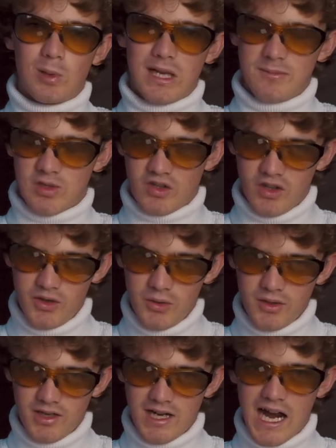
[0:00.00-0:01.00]
My name's
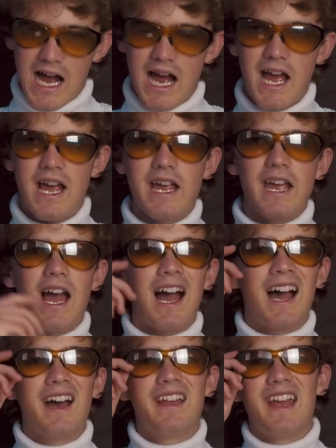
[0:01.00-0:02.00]
Luke. I
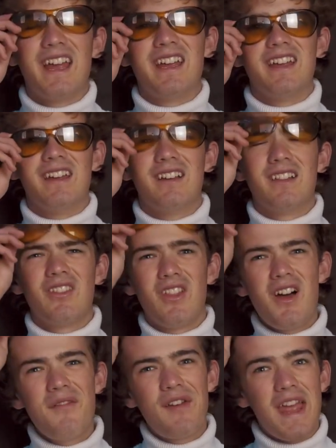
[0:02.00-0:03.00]
had a
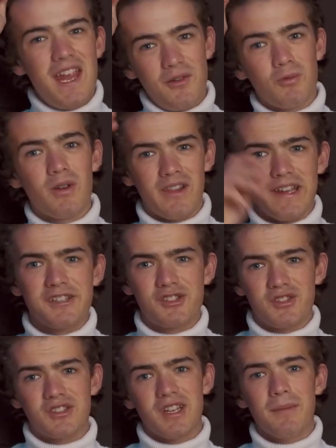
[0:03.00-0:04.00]
love-hate
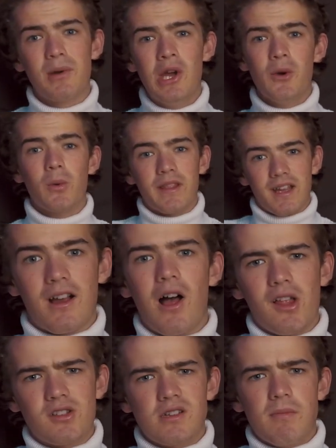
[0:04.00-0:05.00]
relationship with the
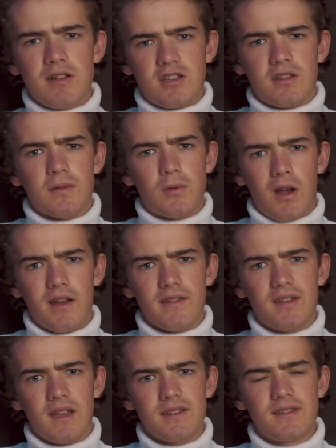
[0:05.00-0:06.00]
college admissions
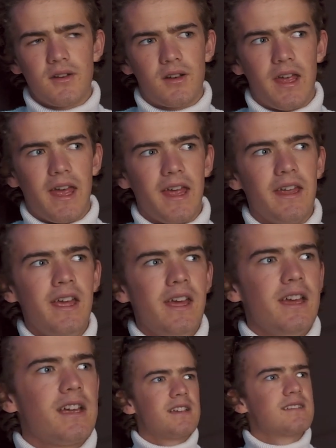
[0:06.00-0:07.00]
process, okay?
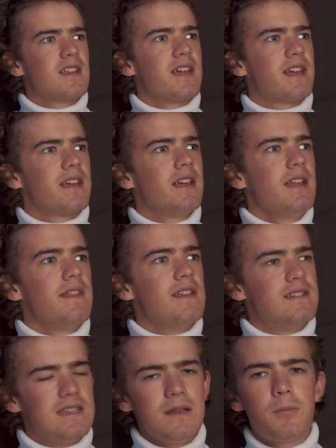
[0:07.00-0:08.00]
Because, the
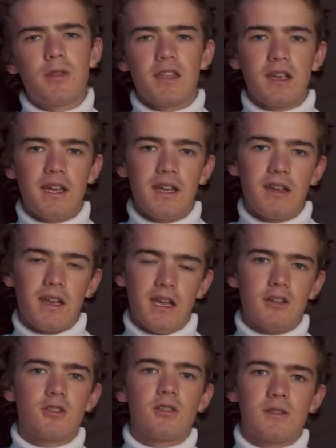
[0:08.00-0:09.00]
deep thinking,
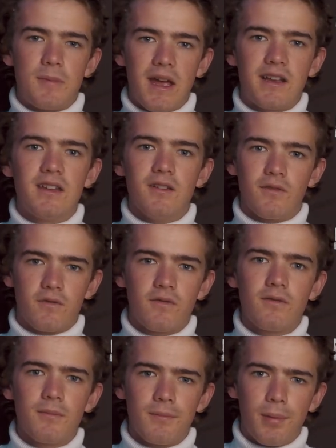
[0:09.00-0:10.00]
introspective
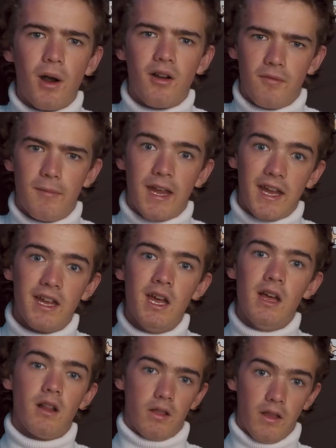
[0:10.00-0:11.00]
part of me
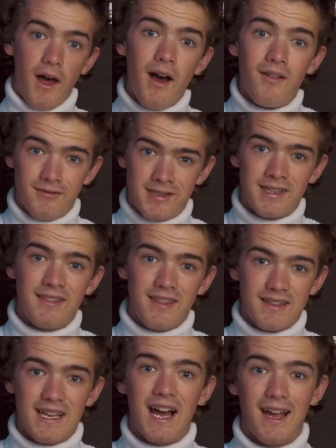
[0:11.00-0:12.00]
loved the
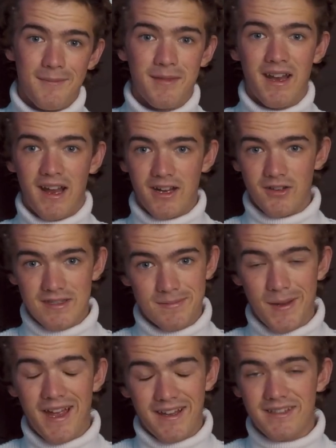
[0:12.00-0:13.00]
time that I could
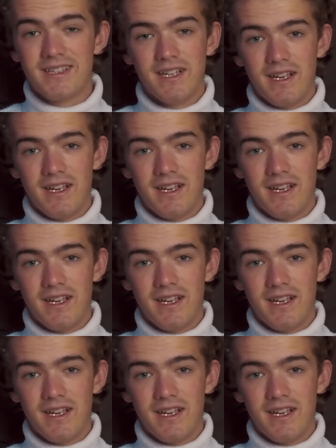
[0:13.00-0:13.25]
spend